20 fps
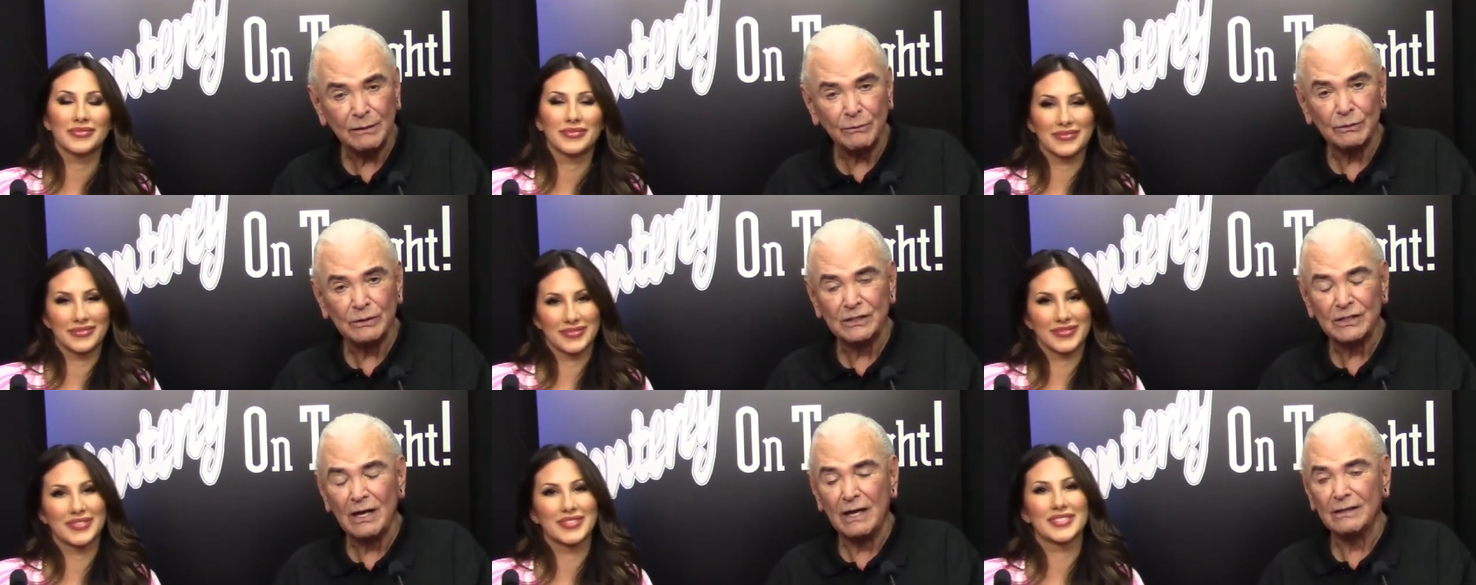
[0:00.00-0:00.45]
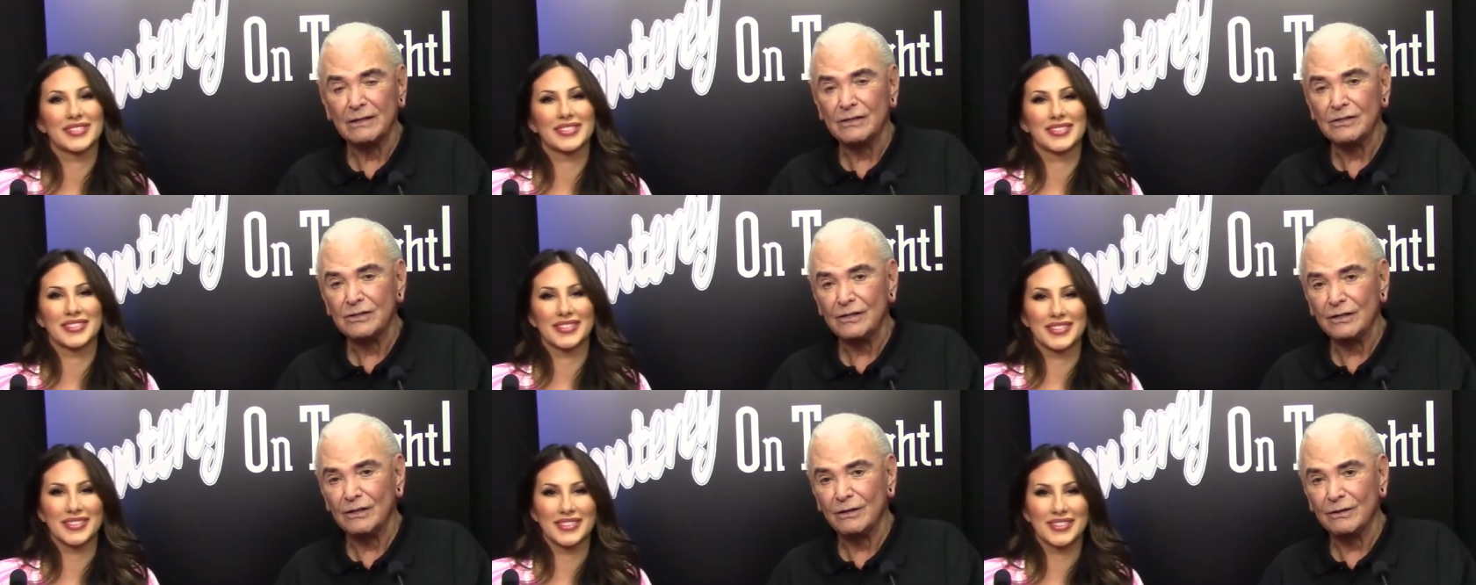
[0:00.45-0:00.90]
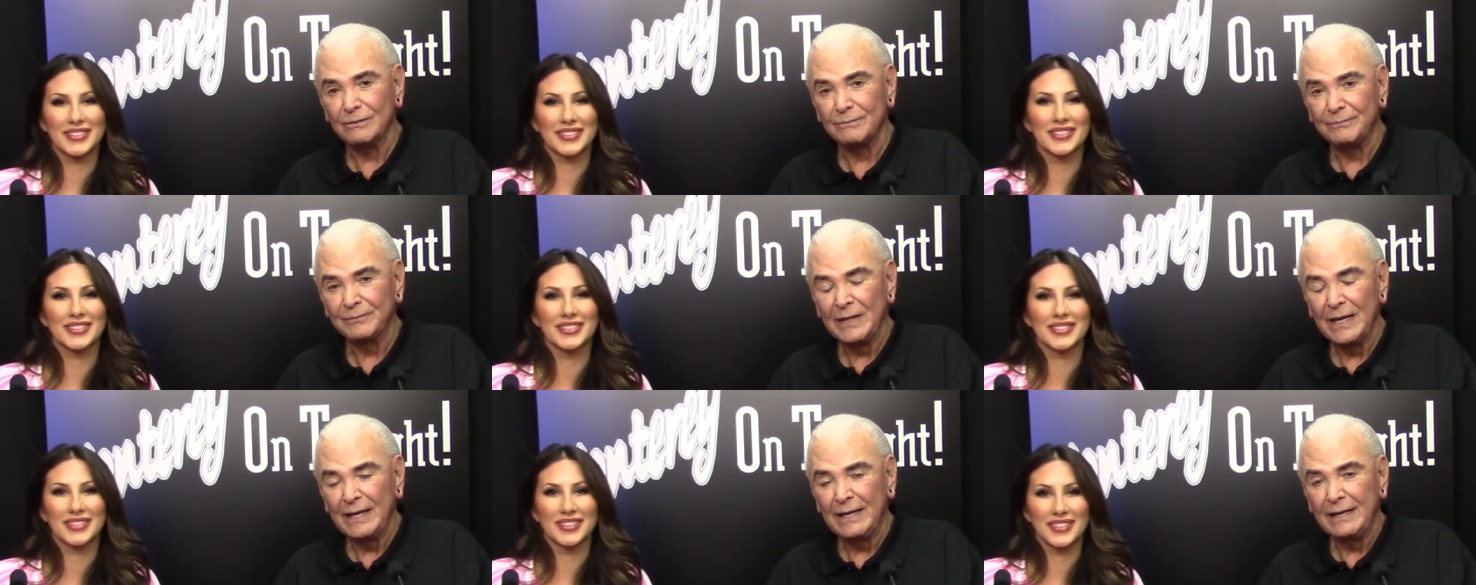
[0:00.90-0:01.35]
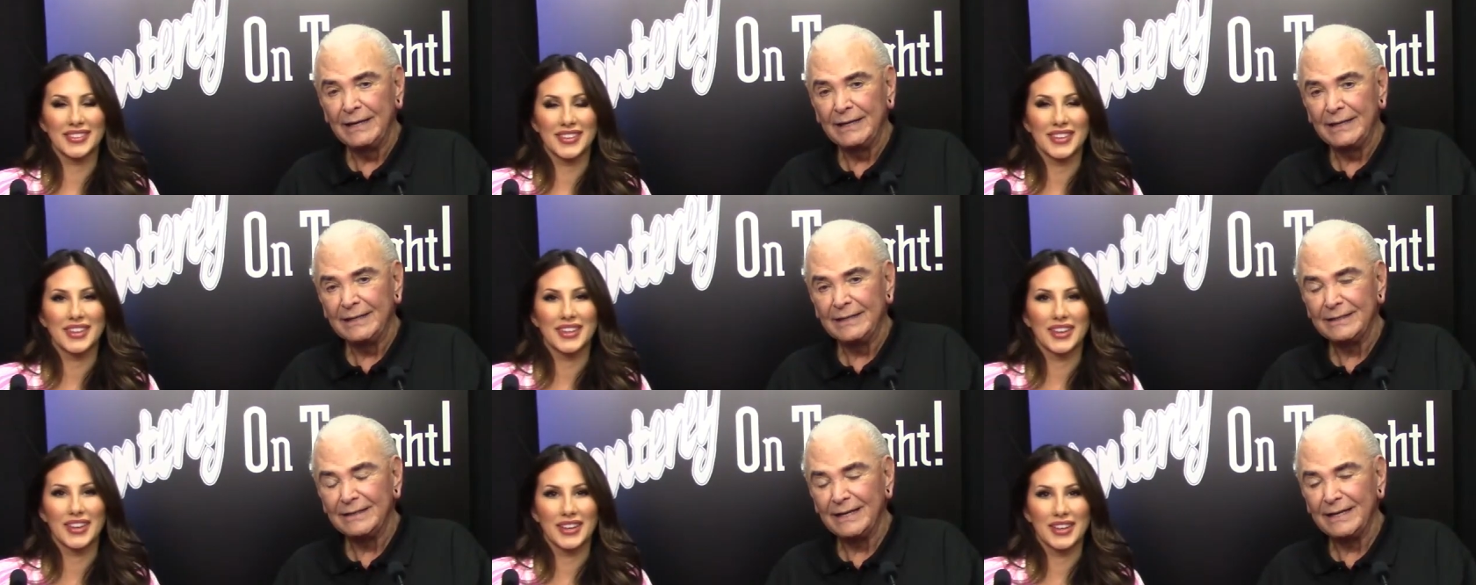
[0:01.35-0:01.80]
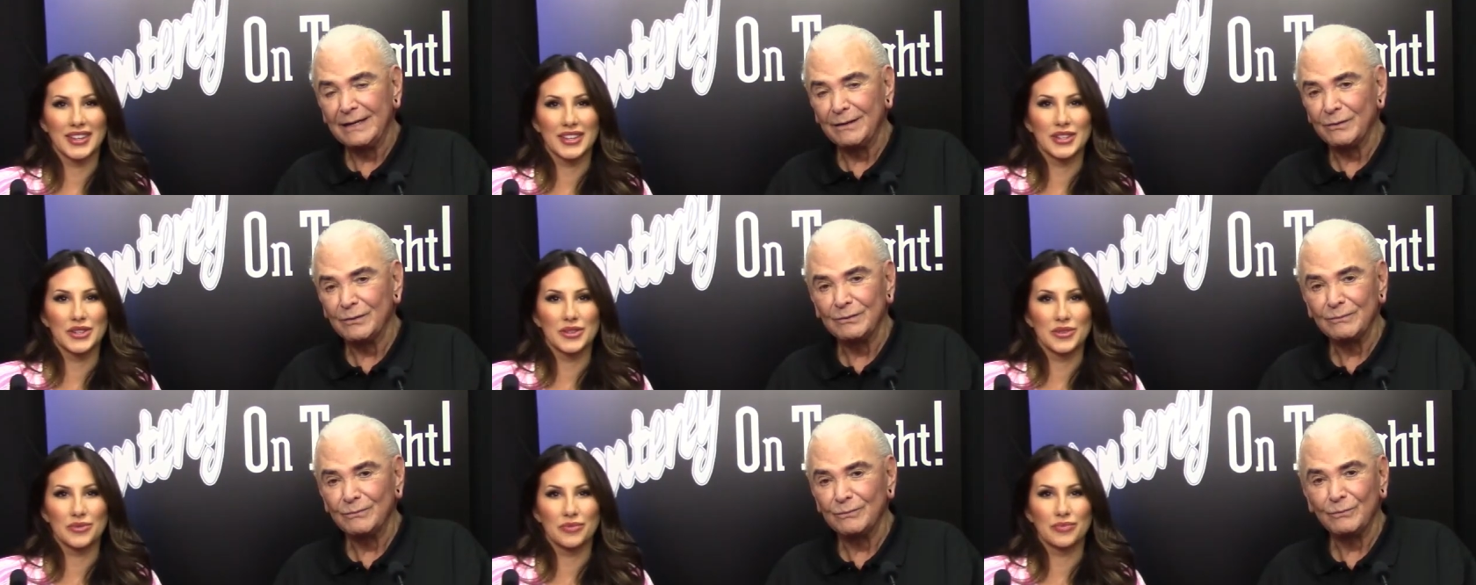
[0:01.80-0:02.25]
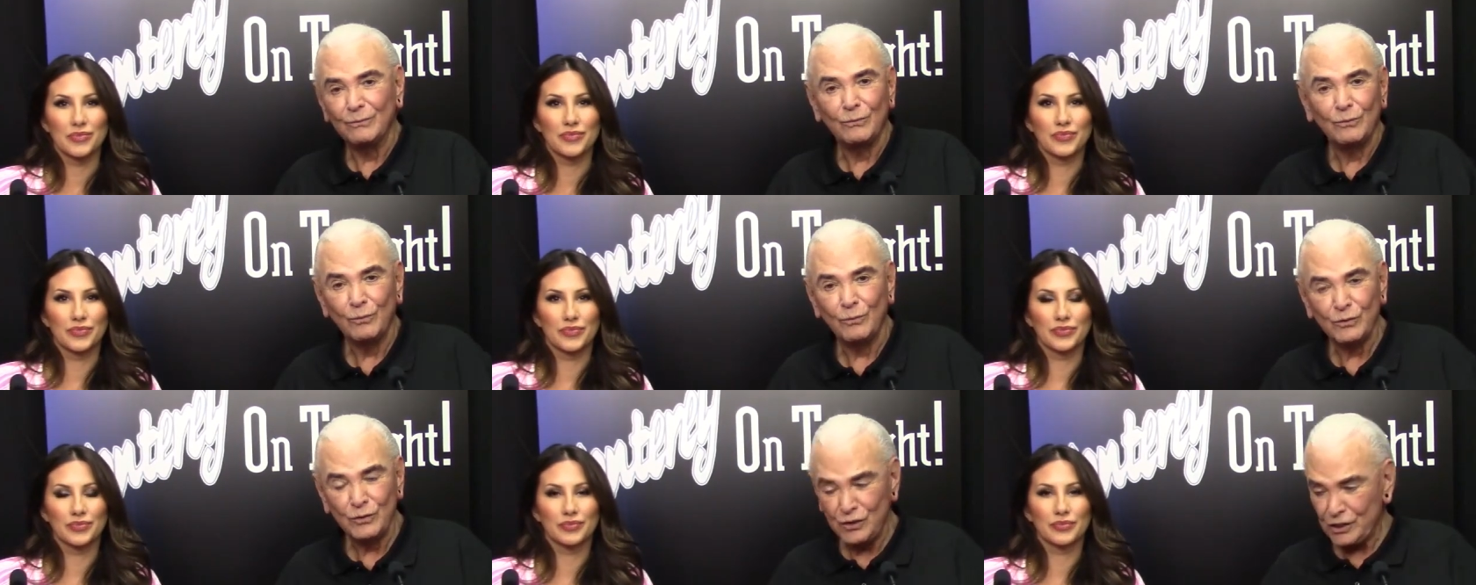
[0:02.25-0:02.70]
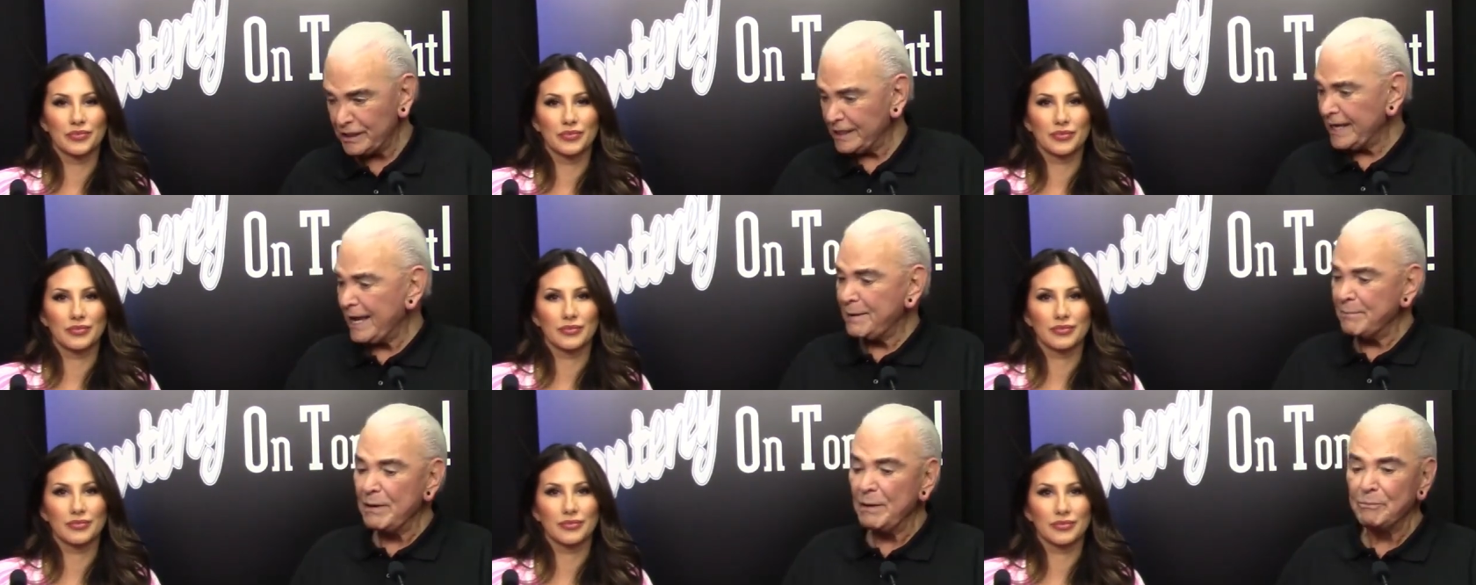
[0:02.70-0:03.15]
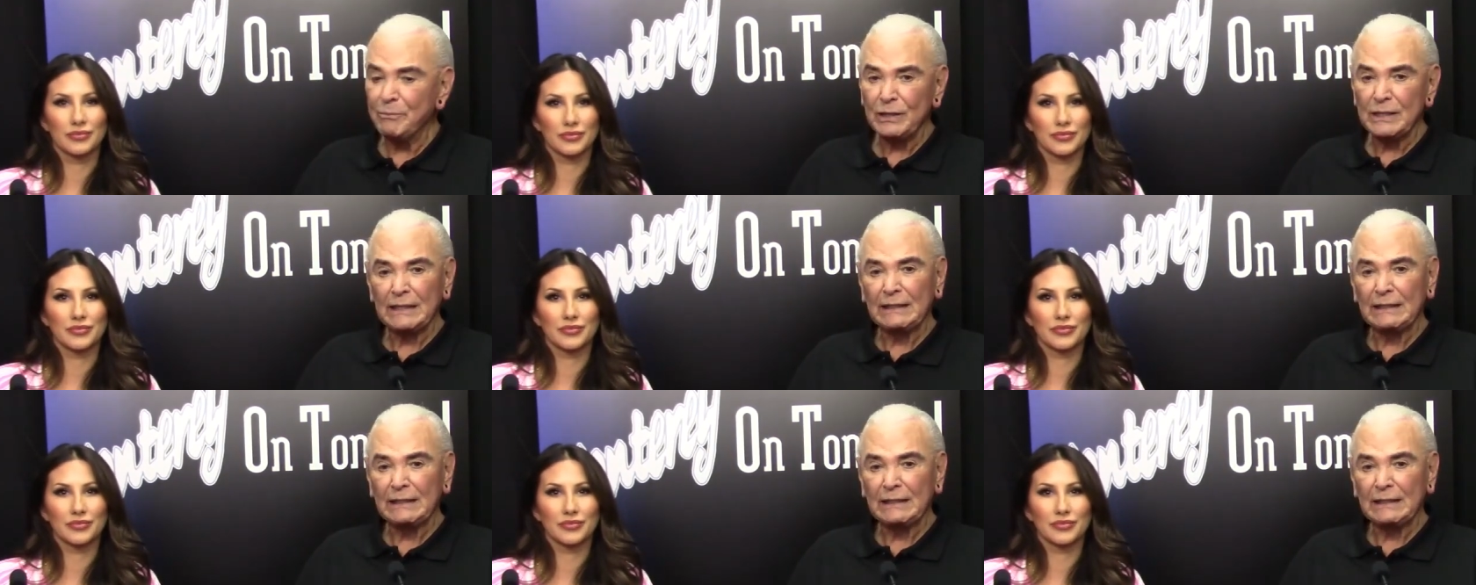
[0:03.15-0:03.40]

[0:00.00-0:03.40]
Speaker 1: was on the show. Uh, she came up with a